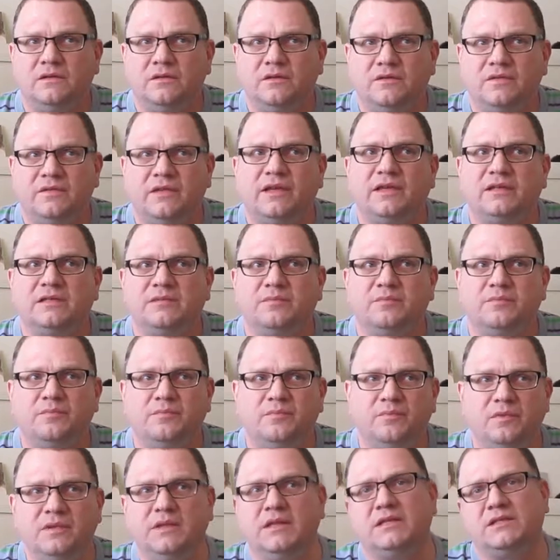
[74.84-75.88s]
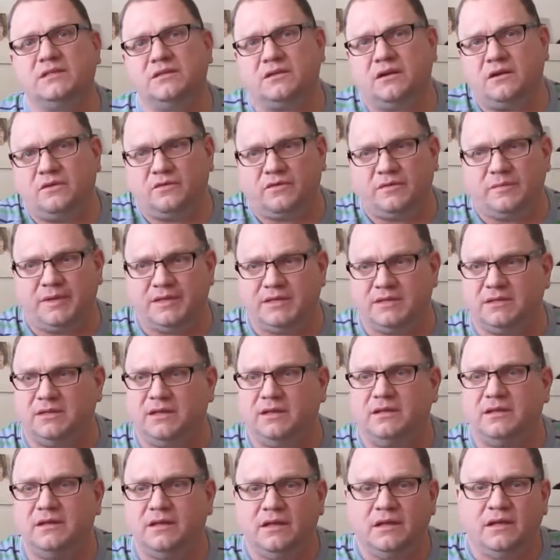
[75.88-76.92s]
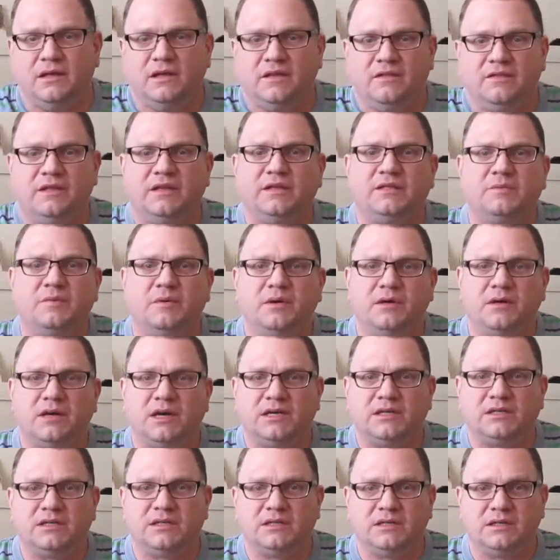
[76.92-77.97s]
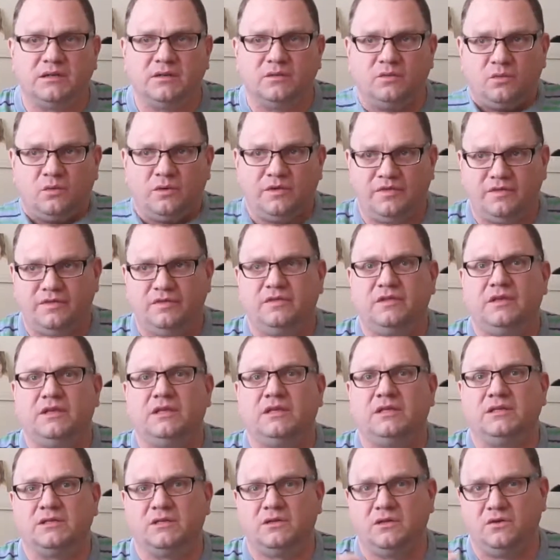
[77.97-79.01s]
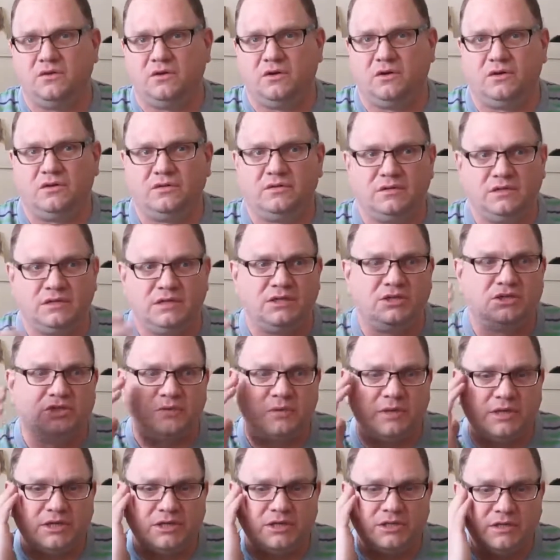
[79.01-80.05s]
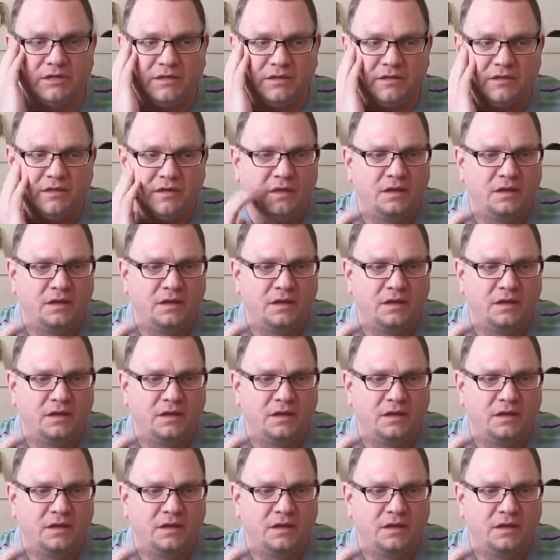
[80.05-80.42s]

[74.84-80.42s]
Things. Let's start with my son. Things progressed with his court situation.